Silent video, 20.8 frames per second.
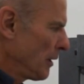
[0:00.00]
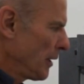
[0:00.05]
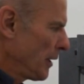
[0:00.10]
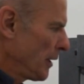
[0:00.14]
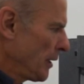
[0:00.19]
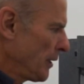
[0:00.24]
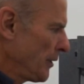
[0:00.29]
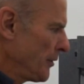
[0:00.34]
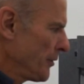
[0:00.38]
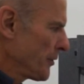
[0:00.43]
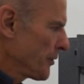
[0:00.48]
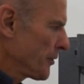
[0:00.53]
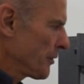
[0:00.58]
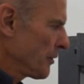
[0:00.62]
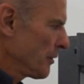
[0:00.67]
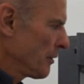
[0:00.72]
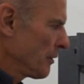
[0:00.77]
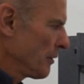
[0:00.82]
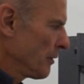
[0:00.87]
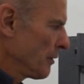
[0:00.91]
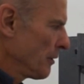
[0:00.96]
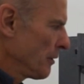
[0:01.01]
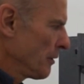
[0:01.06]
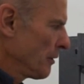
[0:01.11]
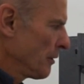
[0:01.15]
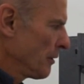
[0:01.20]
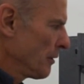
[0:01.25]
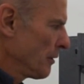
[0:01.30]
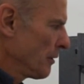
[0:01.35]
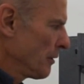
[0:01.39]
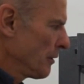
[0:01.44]
and
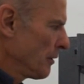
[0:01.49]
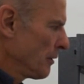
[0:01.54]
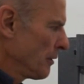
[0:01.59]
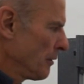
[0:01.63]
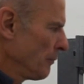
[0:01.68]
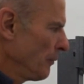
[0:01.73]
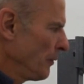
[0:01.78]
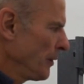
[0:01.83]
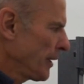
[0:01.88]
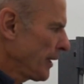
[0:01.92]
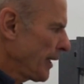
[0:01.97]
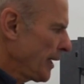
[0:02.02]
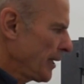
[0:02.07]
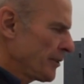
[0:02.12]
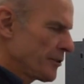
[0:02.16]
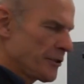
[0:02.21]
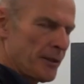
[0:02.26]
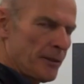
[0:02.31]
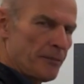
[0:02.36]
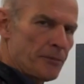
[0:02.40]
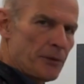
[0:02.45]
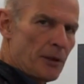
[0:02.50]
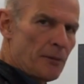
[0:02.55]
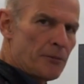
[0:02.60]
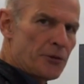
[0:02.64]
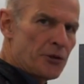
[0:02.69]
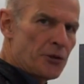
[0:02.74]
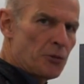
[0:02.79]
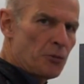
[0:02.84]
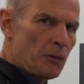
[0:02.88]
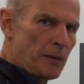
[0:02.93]
we can
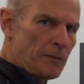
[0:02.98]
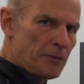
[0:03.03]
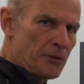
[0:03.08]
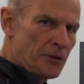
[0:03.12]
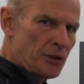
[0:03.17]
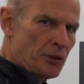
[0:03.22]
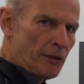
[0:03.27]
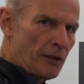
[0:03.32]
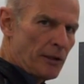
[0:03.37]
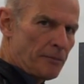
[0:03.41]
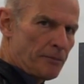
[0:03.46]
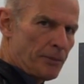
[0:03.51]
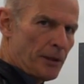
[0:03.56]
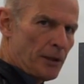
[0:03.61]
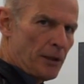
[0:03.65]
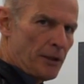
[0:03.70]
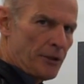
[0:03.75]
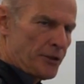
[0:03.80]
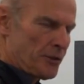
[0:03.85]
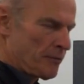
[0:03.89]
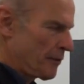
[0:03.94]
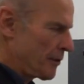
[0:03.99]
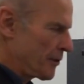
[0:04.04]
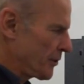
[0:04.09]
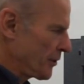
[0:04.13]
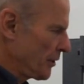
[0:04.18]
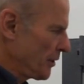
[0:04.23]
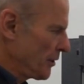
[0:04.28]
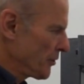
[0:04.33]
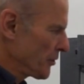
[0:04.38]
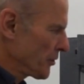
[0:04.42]
sometimes sweep straight past
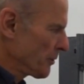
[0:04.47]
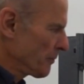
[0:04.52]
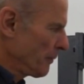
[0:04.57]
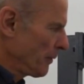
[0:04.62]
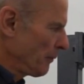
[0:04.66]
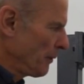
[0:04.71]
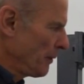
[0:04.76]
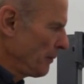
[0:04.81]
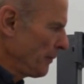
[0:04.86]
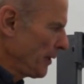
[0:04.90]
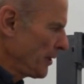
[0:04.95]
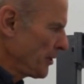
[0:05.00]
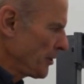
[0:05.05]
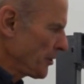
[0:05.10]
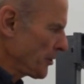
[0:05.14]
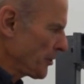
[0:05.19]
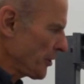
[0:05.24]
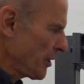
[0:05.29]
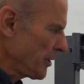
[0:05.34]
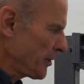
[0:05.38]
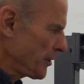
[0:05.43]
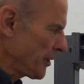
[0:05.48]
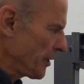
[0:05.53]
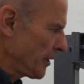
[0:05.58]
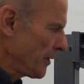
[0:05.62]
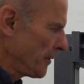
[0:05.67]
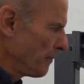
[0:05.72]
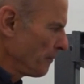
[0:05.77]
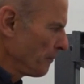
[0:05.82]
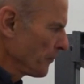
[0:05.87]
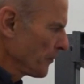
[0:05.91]
resonance, but we may just hit
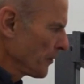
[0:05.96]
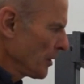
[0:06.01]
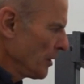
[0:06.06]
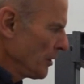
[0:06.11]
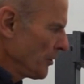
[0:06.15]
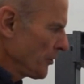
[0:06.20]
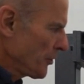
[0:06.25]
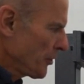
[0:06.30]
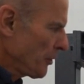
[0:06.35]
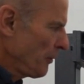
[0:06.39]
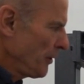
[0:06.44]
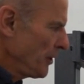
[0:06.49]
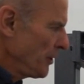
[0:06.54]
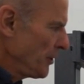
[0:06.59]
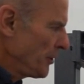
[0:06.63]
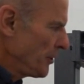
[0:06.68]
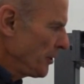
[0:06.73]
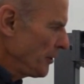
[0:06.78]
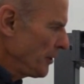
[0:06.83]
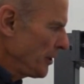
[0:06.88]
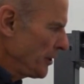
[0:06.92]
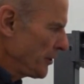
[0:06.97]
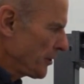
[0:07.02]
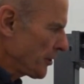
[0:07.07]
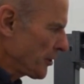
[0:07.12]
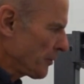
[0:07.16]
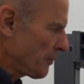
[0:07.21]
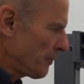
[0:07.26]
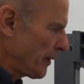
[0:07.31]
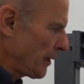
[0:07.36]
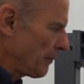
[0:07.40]
it. So when you do these
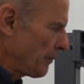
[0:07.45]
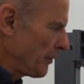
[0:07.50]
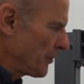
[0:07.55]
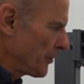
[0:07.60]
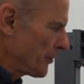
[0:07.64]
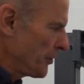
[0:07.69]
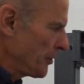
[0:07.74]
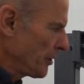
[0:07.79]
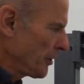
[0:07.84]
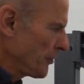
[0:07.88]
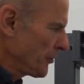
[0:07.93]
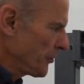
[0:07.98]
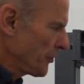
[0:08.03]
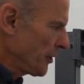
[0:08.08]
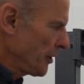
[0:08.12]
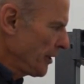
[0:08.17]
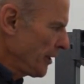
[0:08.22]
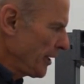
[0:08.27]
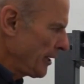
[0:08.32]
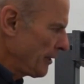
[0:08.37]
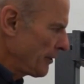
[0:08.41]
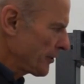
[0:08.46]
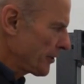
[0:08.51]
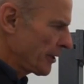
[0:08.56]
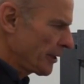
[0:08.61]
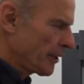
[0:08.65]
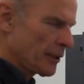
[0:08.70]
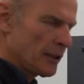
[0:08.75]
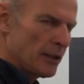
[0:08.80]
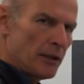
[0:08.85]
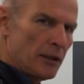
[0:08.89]
experiments, you can see now it's
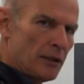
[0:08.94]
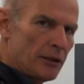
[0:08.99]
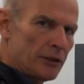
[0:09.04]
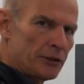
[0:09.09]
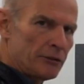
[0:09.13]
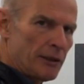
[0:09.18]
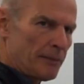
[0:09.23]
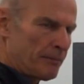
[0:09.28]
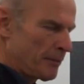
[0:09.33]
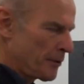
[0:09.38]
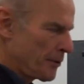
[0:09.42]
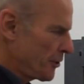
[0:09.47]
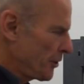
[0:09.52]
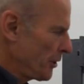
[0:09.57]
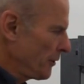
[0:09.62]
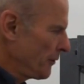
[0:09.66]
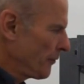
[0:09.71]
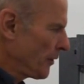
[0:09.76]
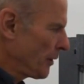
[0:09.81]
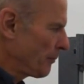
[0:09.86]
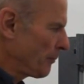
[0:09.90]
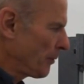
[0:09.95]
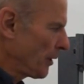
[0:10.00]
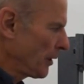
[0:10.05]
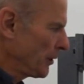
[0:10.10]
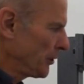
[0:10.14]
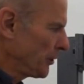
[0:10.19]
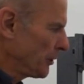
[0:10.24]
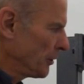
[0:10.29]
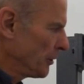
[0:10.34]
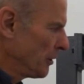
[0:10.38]
getting a larger amplitude
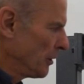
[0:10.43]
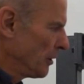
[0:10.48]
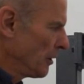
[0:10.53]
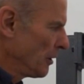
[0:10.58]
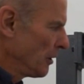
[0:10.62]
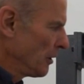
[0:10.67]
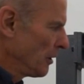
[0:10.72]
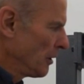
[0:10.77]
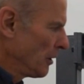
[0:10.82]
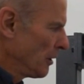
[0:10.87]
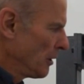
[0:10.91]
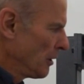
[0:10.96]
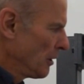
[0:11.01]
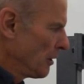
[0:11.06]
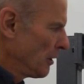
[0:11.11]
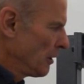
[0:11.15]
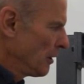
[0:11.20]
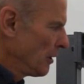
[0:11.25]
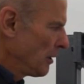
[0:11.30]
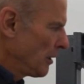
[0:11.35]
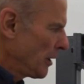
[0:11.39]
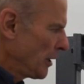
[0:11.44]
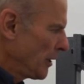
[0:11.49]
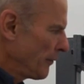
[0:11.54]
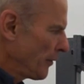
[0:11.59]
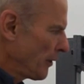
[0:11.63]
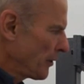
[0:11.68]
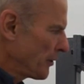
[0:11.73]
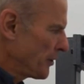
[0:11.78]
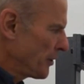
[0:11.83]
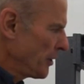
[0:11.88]
vibration. And if
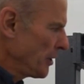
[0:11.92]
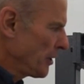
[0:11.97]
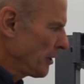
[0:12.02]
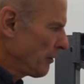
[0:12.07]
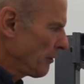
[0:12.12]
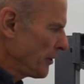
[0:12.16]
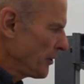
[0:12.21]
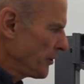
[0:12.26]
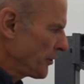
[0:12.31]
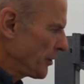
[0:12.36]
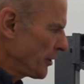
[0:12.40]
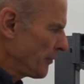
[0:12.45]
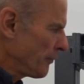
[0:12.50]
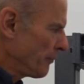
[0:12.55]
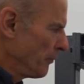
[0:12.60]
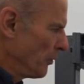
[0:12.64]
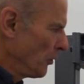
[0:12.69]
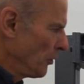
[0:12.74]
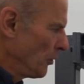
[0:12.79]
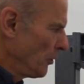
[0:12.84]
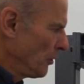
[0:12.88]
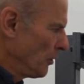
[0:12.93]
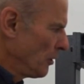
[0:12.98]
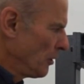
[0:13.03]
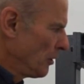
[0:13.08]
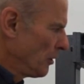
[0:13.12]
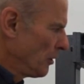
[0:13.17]
I decrease it more,